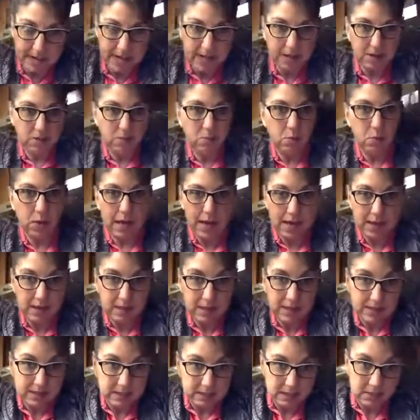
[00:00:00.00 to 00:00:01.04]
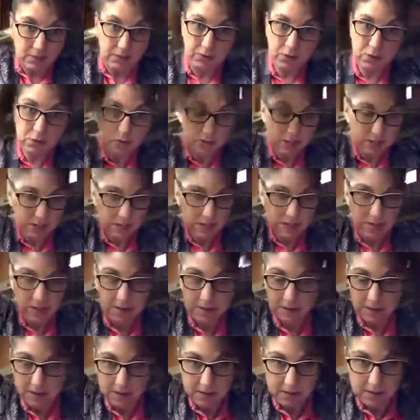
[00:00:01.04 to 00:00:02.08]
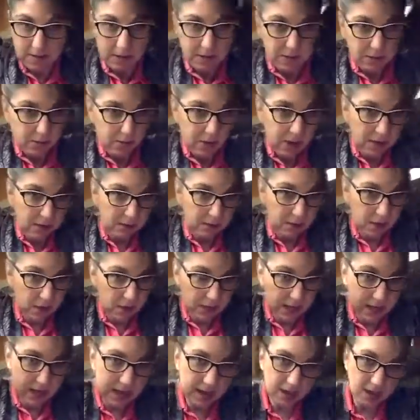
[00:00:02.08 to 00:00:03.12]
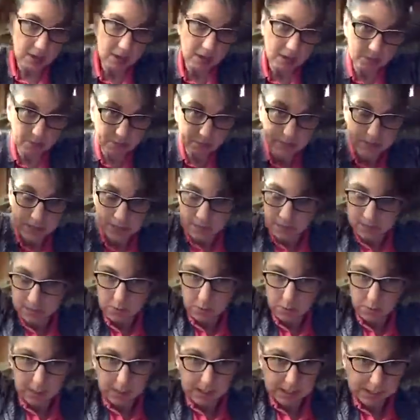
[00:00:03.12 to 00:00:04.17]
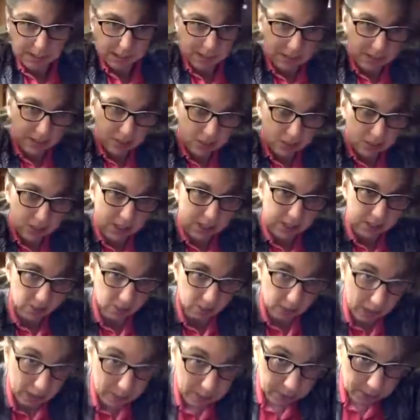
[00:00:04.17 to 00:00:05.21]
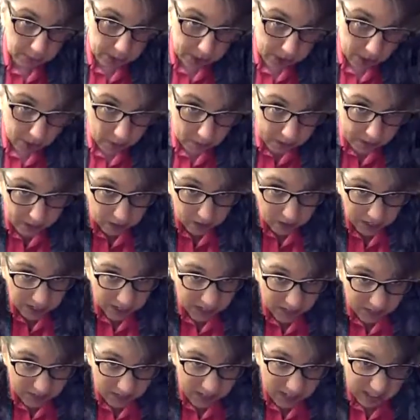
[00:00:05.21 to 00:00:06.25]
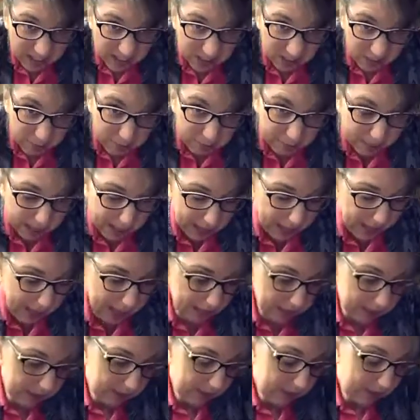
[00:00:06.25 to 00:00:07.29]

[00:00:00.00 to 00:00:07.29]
out of the way. That's the first thing. If you have long hair, you work in a kitchen, you wrap your hair around kind of in a little bun